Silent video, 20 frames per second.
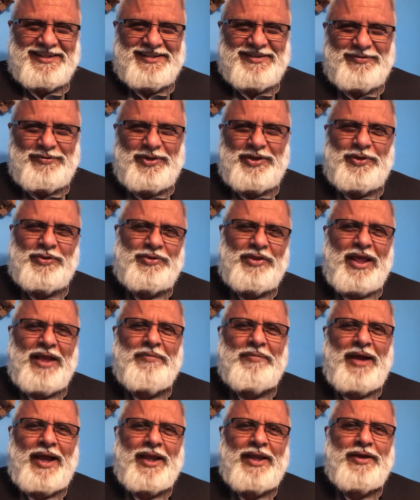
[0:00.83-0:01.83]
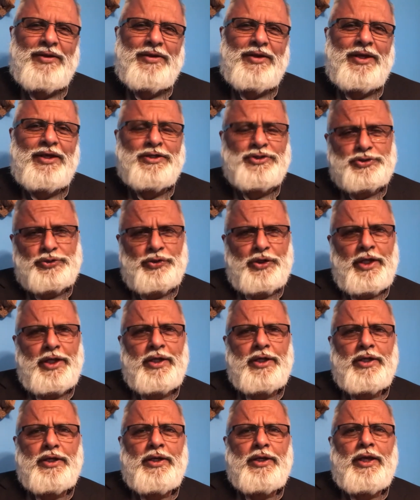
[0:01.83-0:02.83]
When you think back into history,
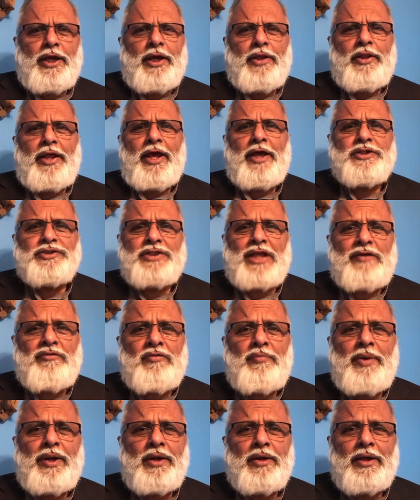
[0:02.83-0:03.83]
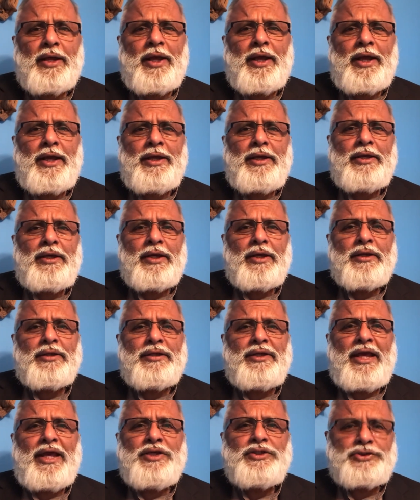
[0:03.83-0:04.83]
there has never been a
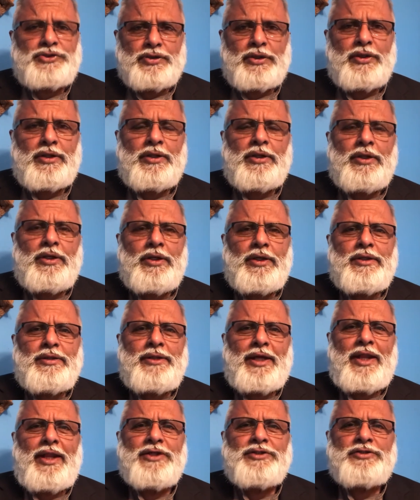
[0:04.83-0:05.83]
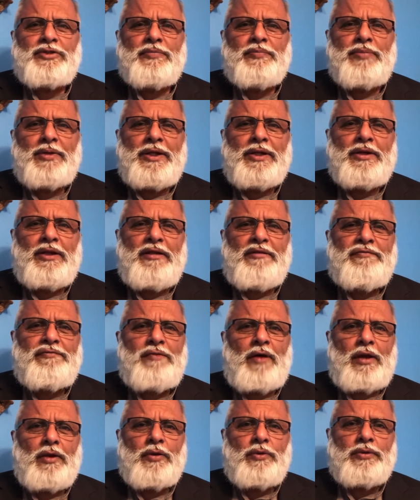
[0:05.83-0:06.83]
nation that has completely
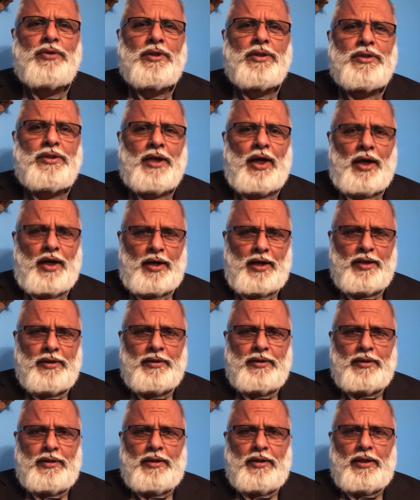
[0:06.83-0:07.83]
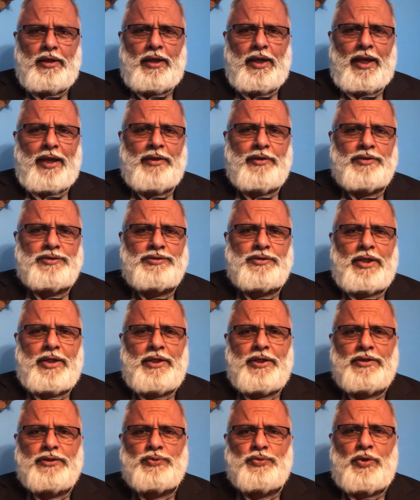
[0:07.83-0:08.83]
followed God and his, and
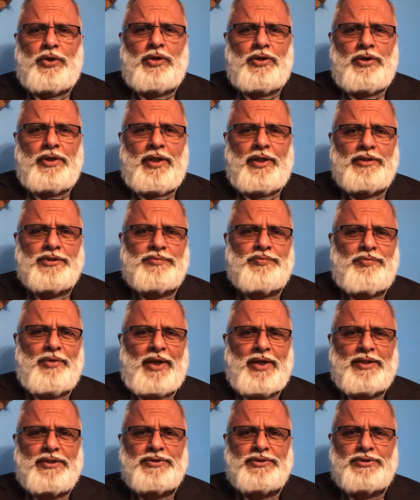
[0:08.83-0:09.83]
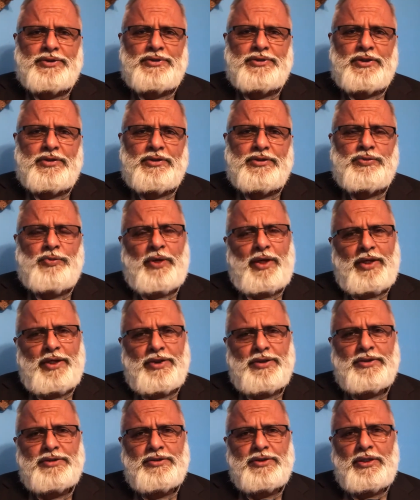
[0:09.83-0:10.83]
his word and his practices and his
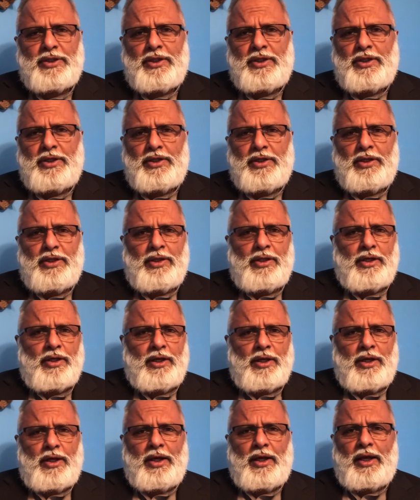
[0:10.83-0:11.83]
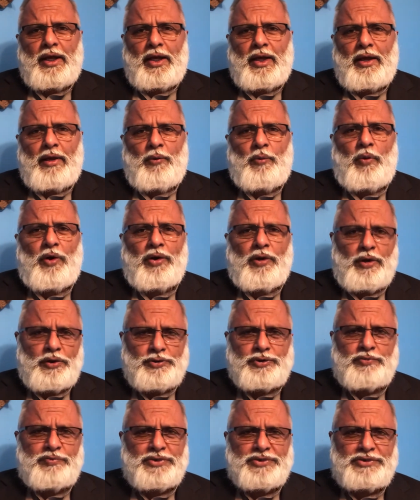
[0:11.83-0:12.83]
ways
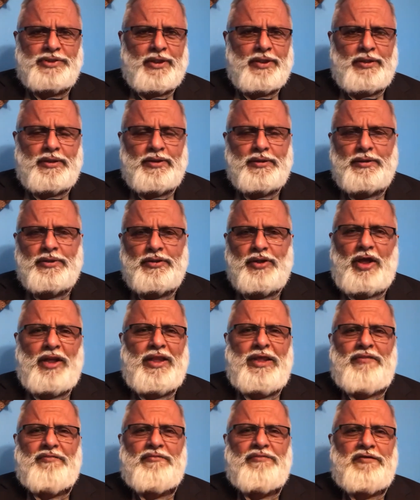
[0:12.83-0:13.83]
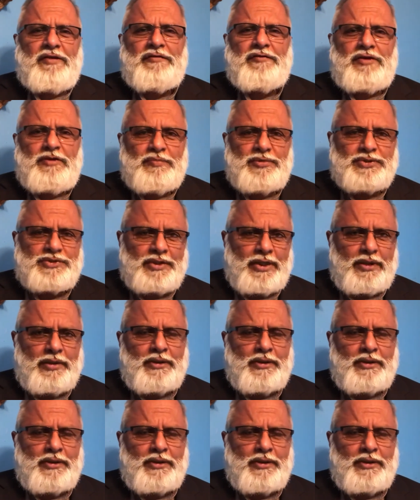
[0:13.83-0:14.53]
100%, not even 50%.